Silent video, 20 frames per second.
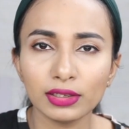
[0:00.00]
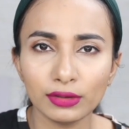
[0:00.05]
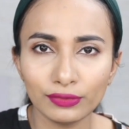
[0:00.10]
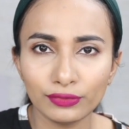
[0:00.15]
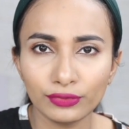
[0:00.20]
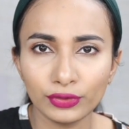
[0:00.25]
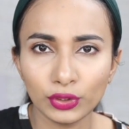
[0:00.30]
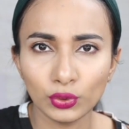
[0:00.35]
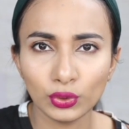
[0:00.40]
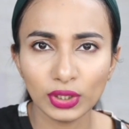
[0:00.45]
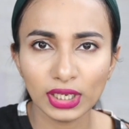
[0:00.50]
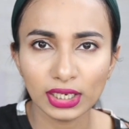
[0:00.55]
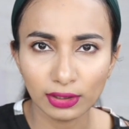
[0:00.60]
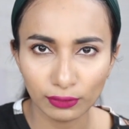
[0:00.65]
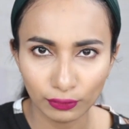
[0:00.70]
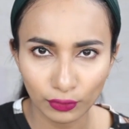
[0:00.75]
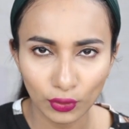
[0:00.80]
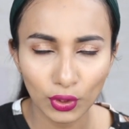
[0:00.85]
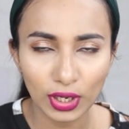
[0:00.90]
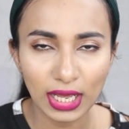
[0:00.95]
if you can
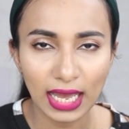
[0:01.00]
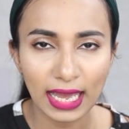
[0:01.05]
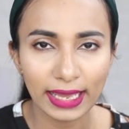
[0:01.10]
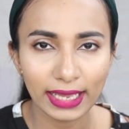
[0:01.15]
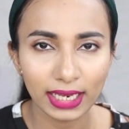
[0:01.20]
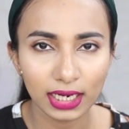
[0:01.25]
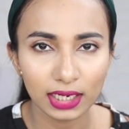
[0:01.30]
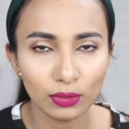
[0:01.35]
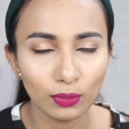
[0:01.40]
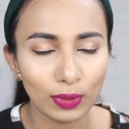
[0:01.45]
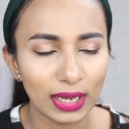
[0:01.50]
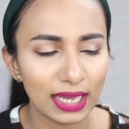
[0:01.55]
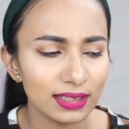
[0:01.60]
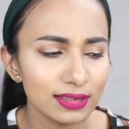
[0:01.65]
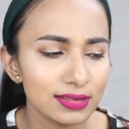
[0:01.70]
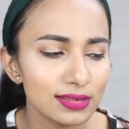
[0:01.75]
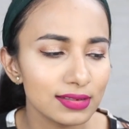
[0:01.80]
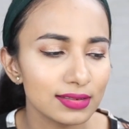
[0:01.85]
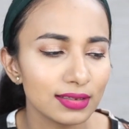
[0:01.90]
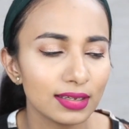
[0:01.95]
afford high-end
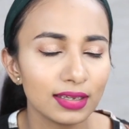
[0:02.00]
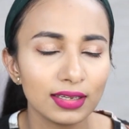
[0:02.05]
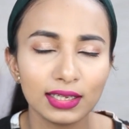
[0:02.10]
ones.